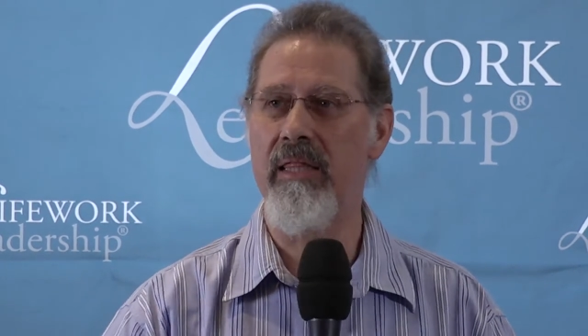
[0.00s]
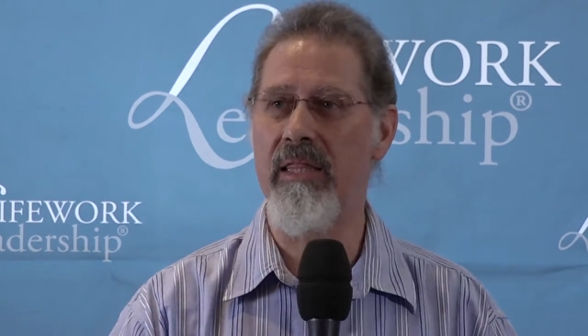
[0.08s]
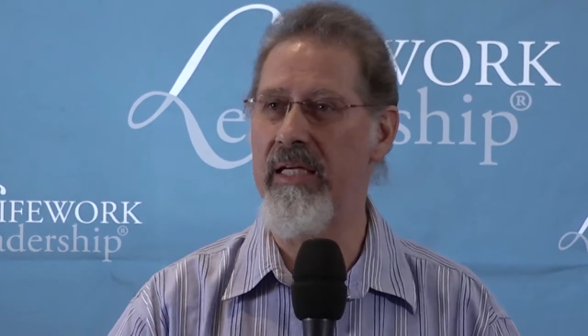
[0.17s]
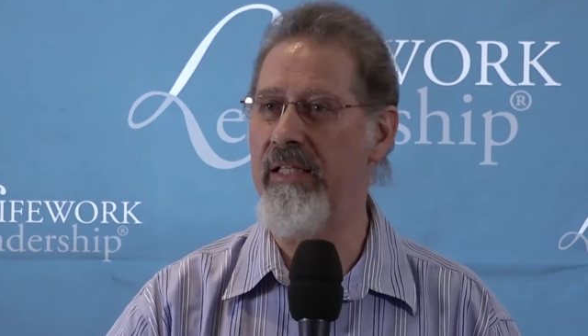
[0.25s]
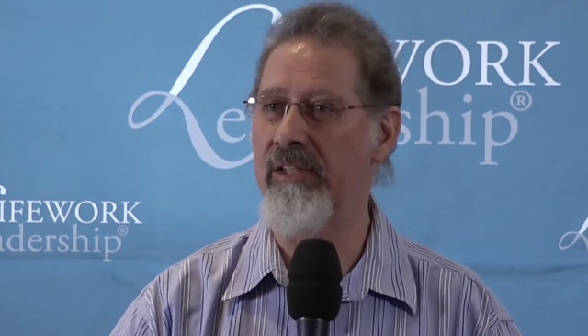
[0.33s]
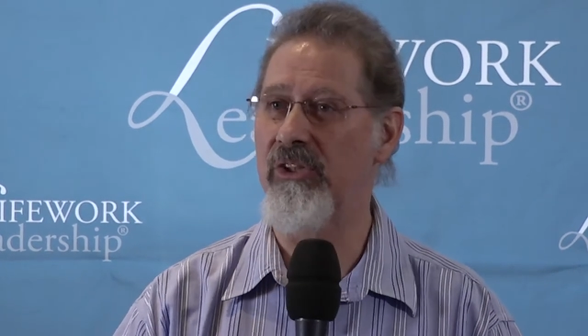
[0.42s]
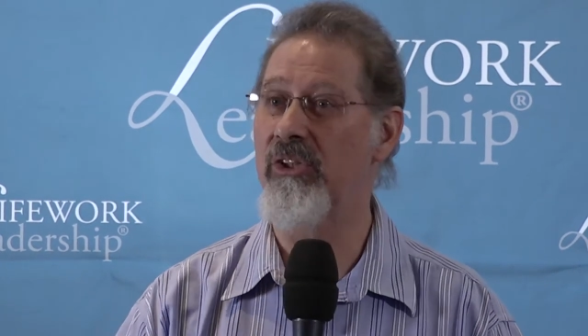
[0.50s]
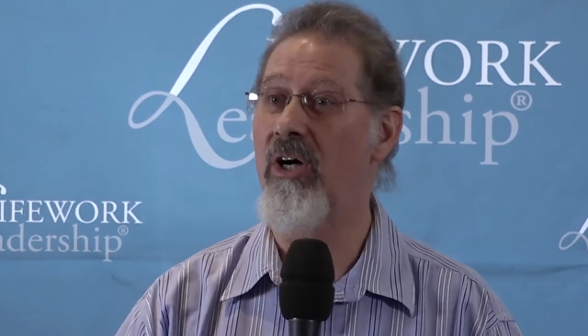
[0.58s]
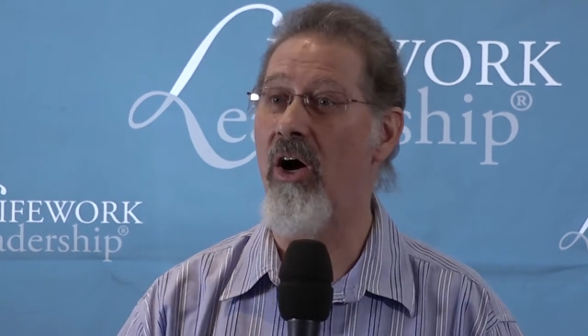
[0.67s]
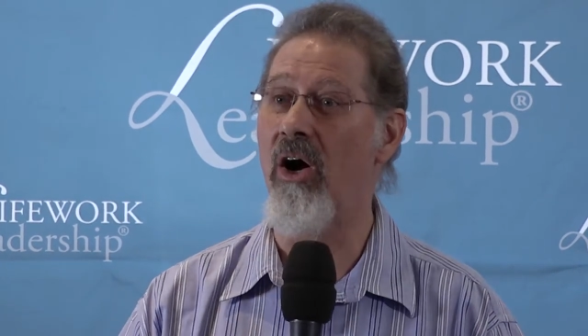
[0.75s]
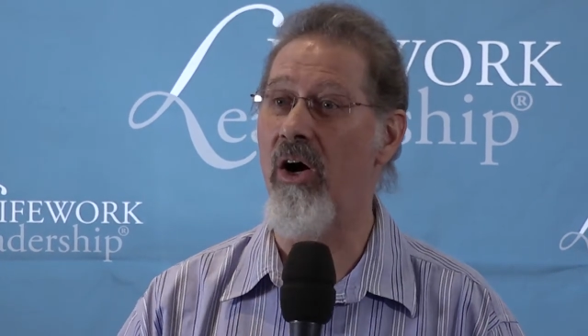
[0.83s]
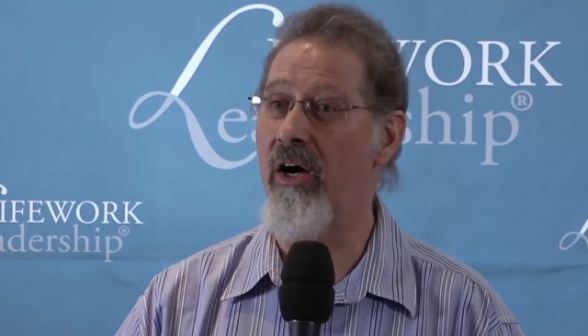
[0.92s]

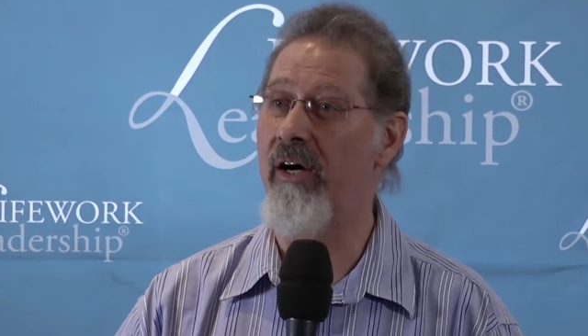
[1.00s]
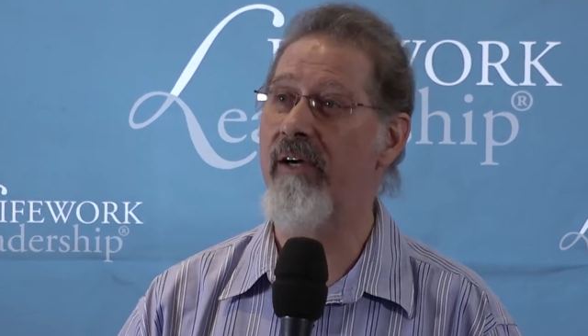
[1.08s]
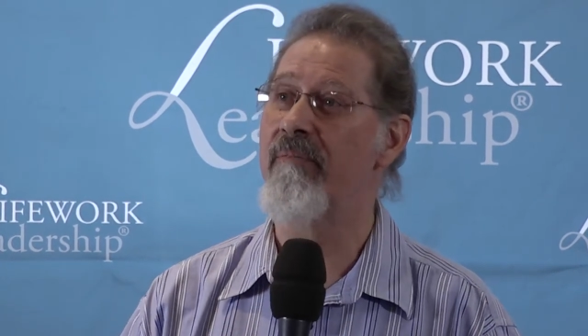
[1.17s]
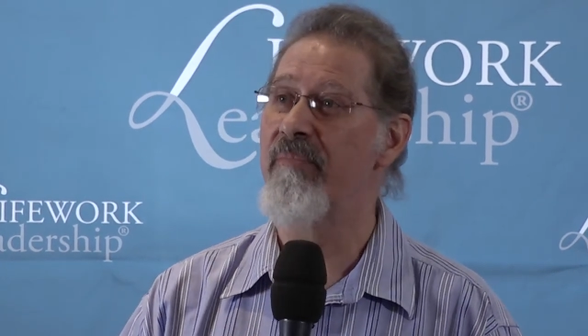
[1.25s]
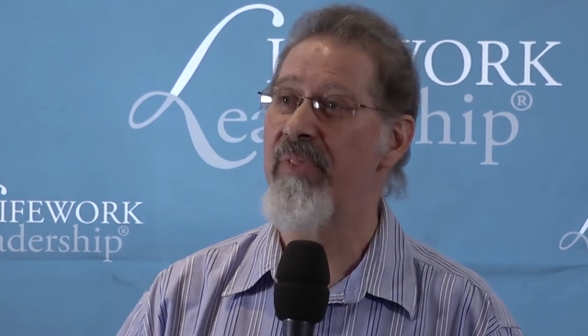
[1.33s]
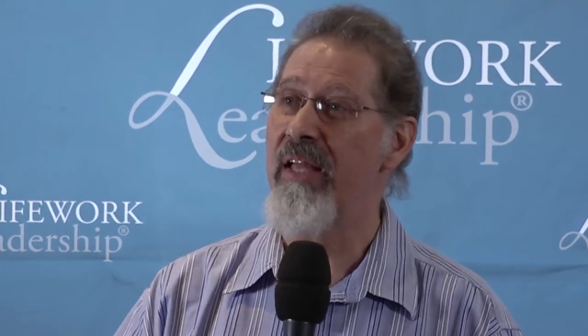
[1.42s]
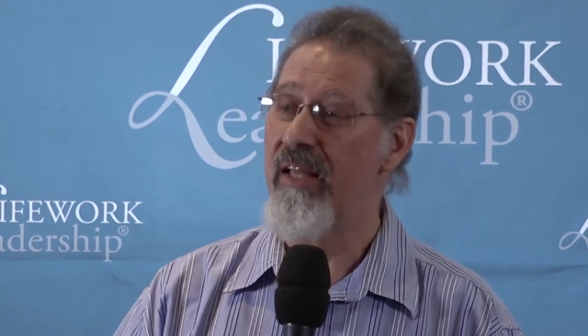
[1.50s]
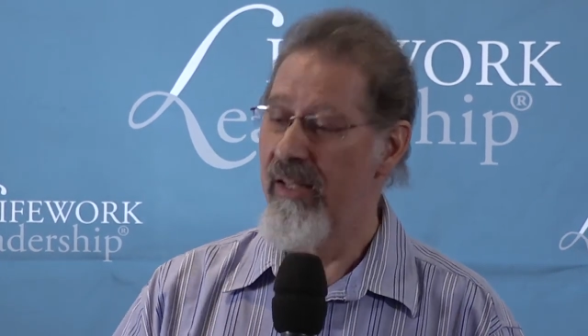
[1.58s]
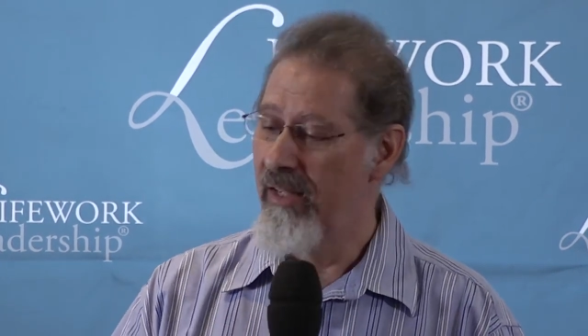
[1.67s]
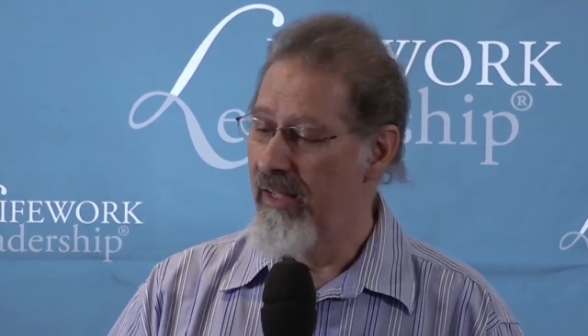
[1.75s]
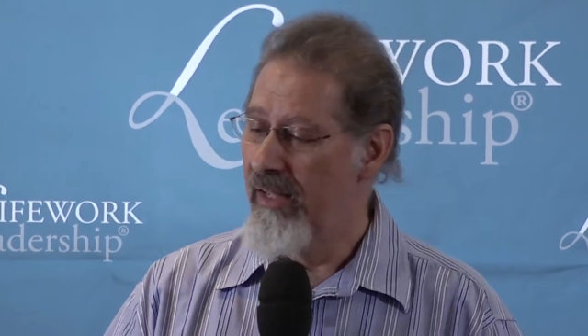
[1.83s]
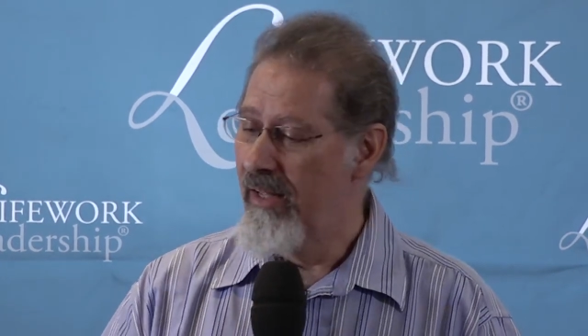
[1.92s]
things are.
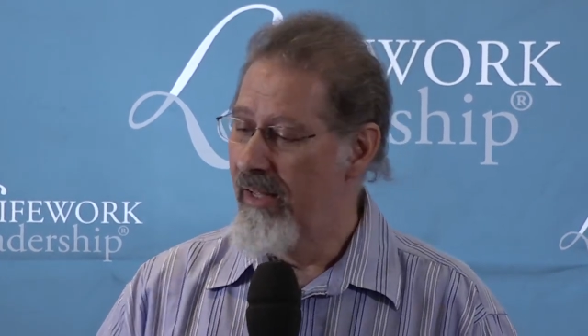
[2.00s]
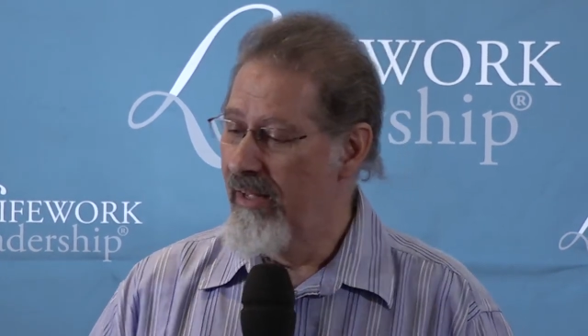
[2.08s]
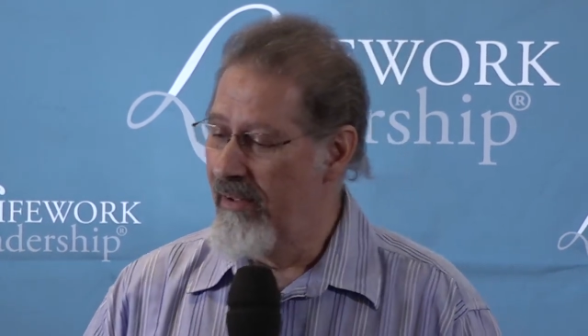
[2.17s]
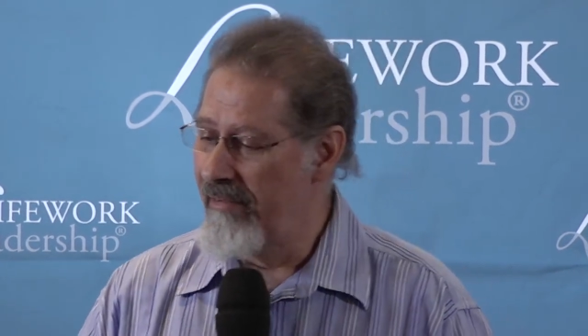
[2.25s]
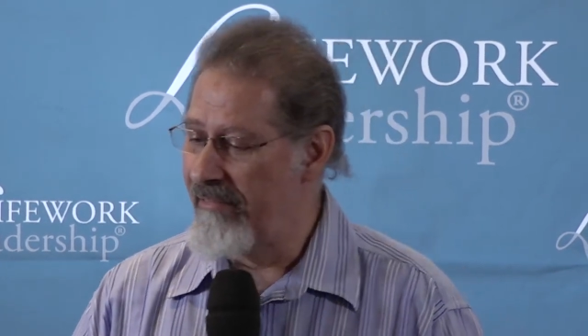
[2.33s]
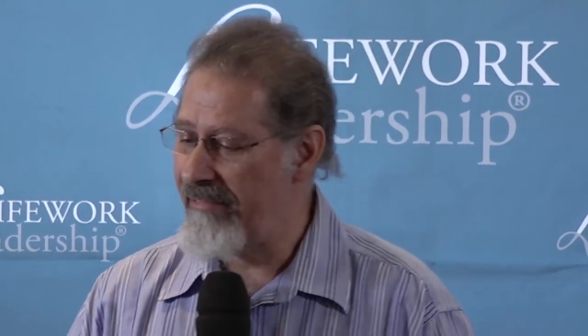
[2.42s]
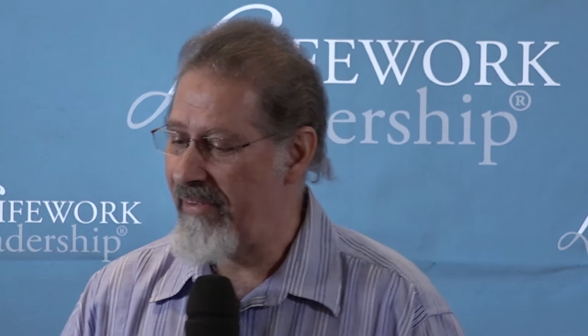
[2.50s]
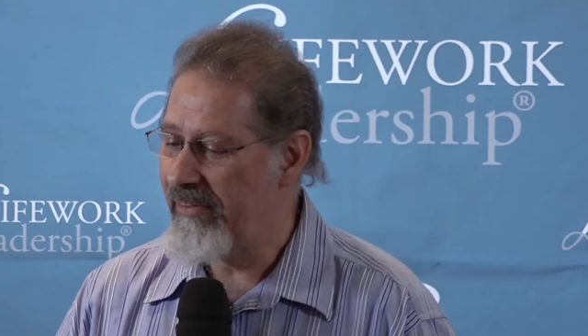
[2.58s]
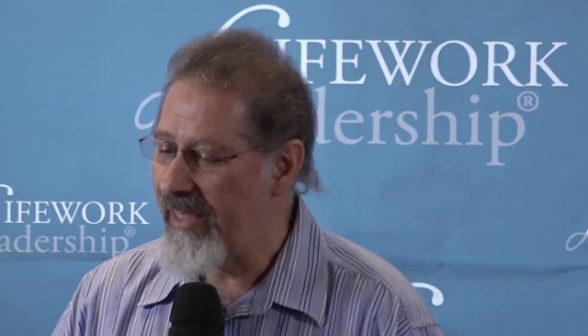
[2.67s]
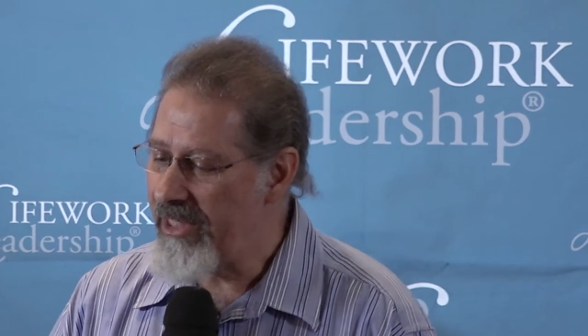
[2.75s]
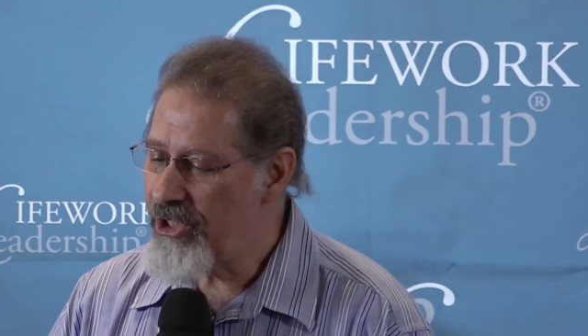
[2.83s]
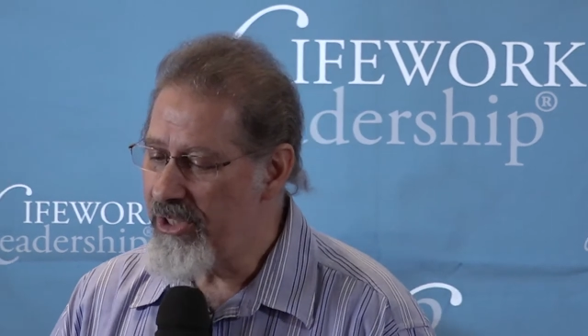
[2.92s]

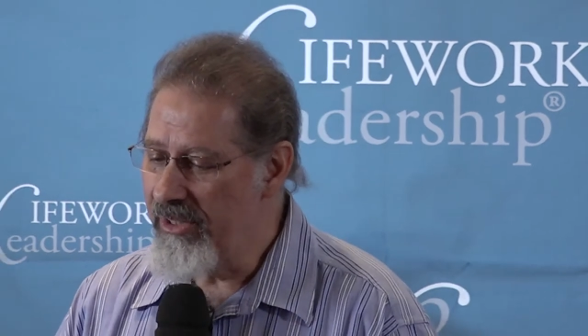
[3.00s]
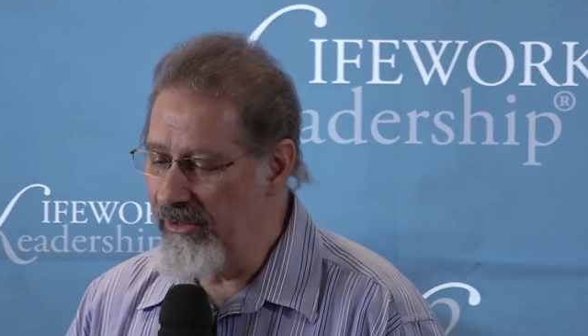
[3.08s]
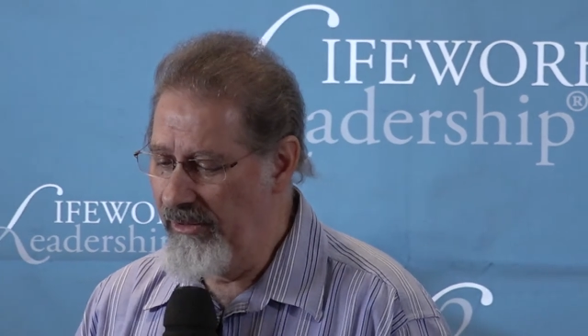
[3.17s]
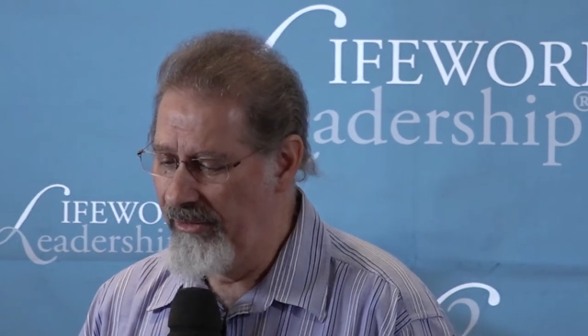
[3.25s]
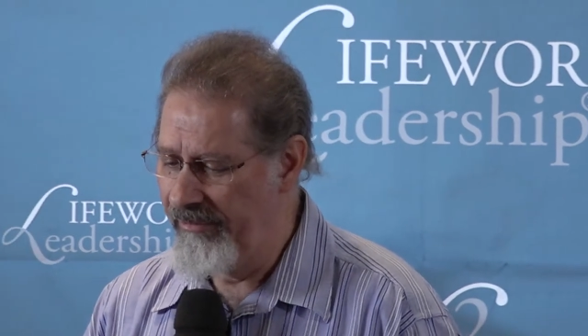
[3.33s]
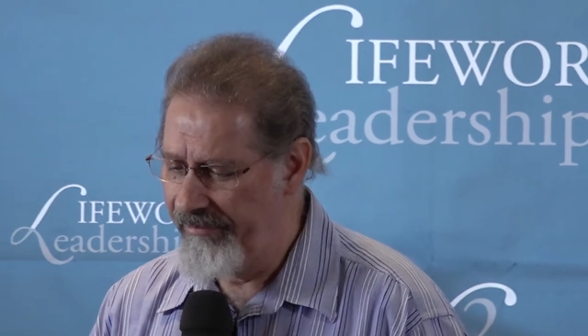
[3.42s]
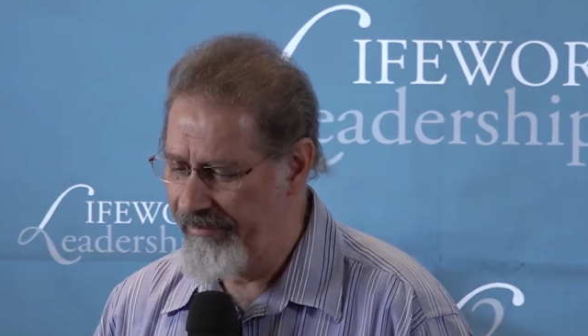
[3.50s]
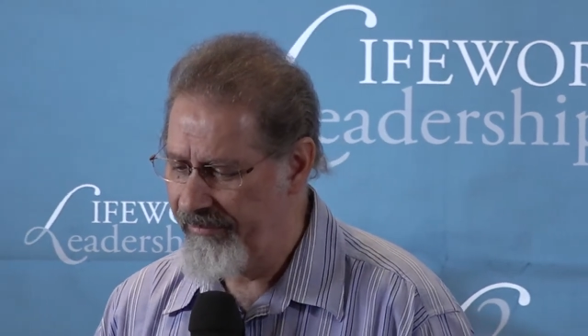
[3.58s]
Foundational